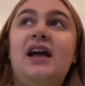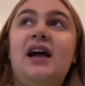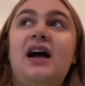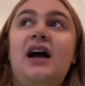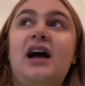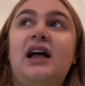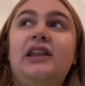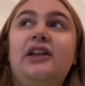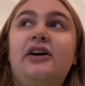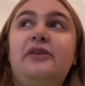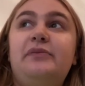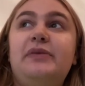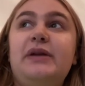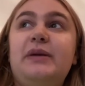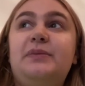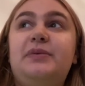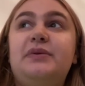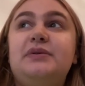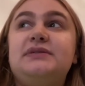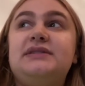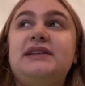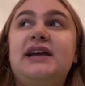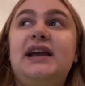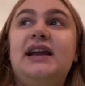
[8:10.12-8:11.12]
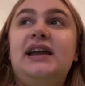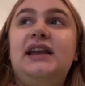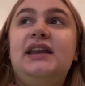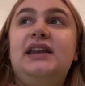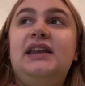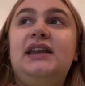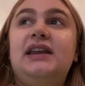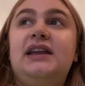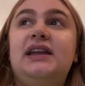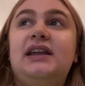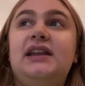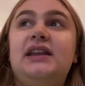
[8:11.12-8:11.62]
a lot of people
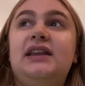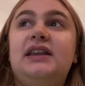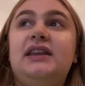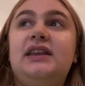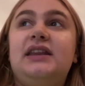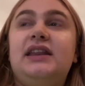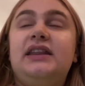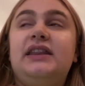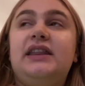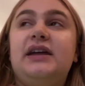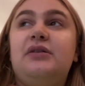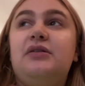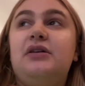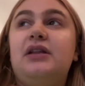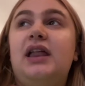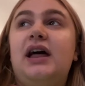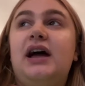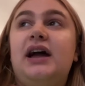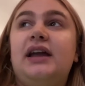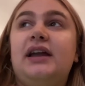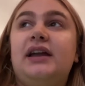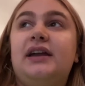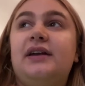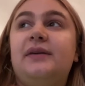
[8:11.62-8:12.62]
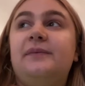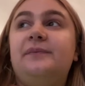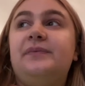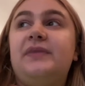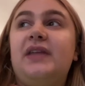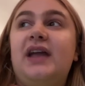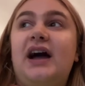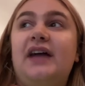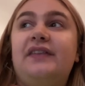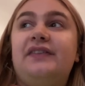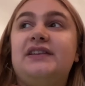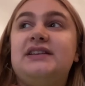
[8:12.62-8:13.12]
saying that they were like,
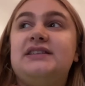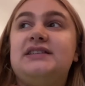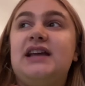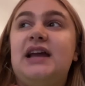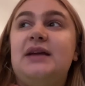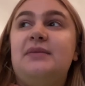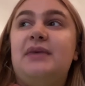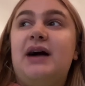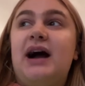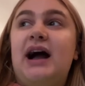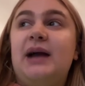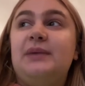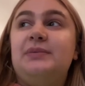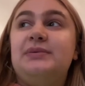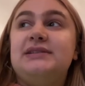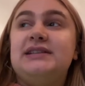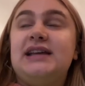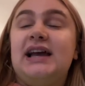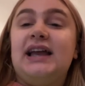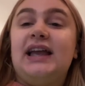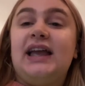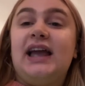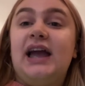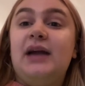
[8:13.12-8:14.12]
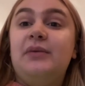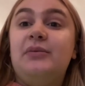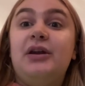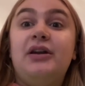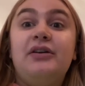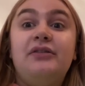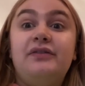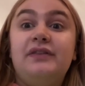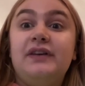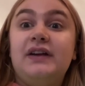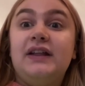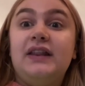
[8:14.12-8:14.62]
it had the same hype as Endgame. I
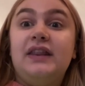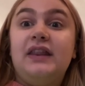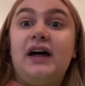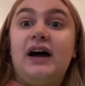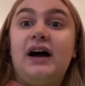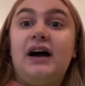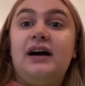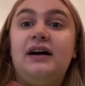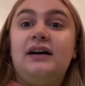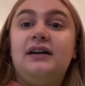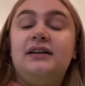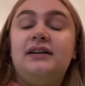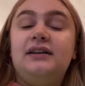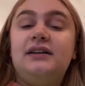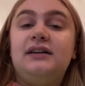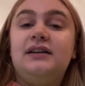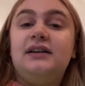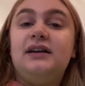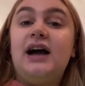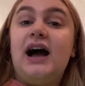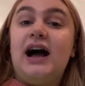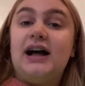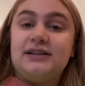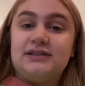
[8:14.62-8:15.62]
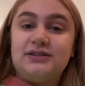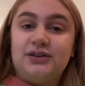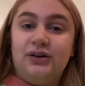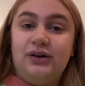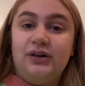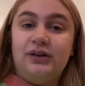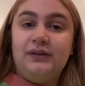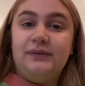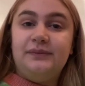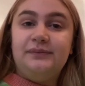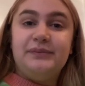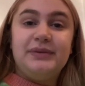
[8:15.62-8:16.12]
don't feel that at
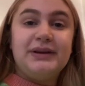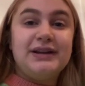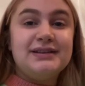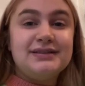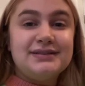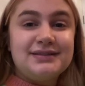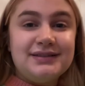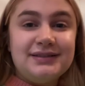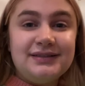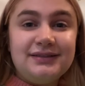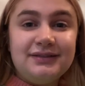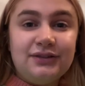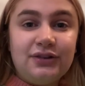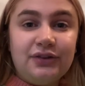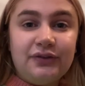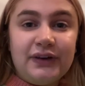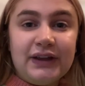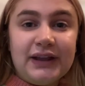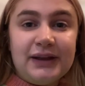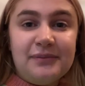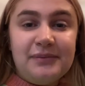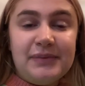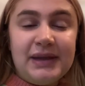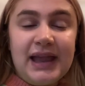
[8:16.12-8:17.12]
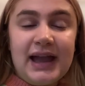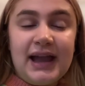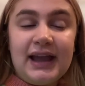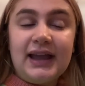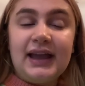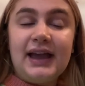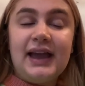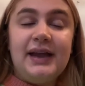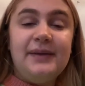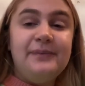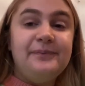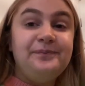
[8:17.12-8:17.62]
all, because nothing can beat
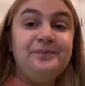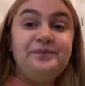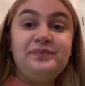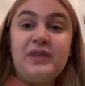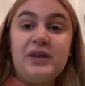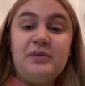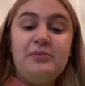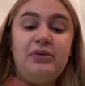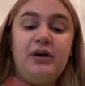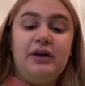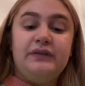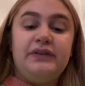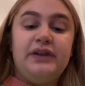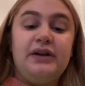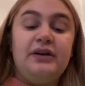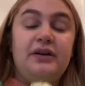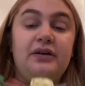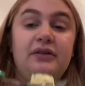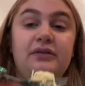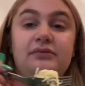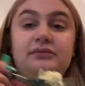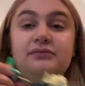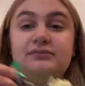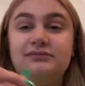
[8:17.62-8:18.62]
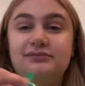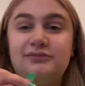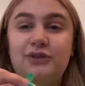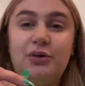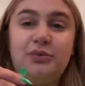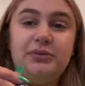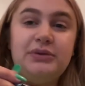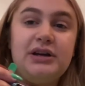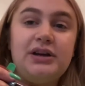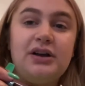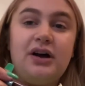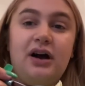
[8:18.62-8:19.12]
Endgame. But if you're
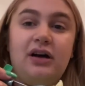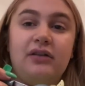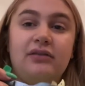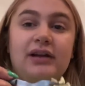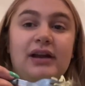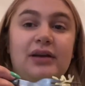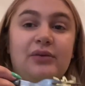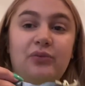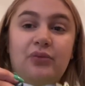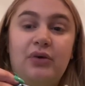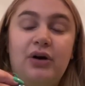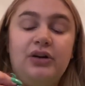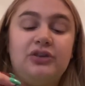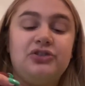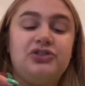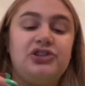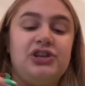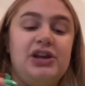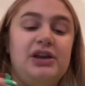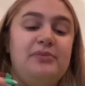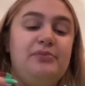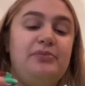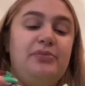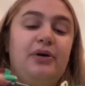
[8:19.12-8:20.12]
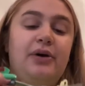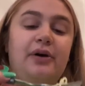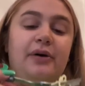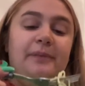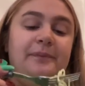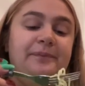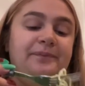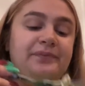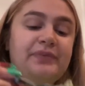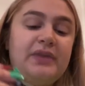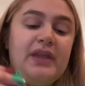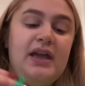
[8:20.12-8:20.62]
umming and ahhing, watch it. But,
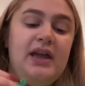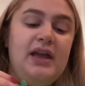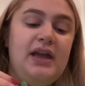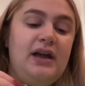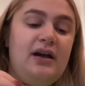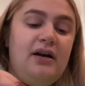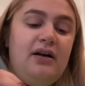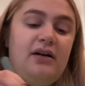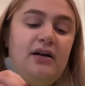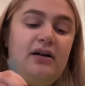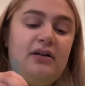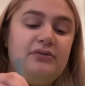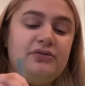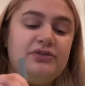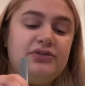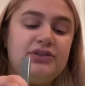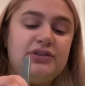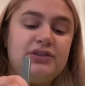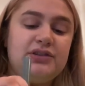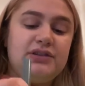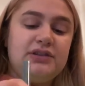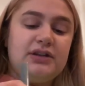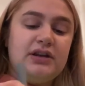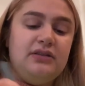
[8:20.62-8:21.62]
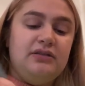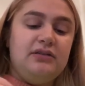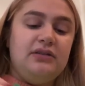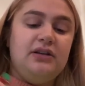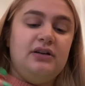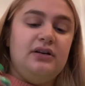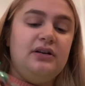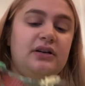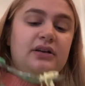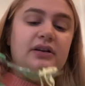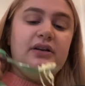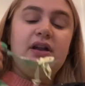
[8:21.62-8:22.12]
oh, it was just so
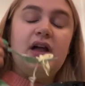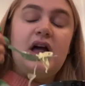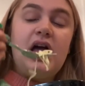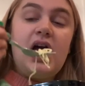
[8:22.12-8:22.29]
good.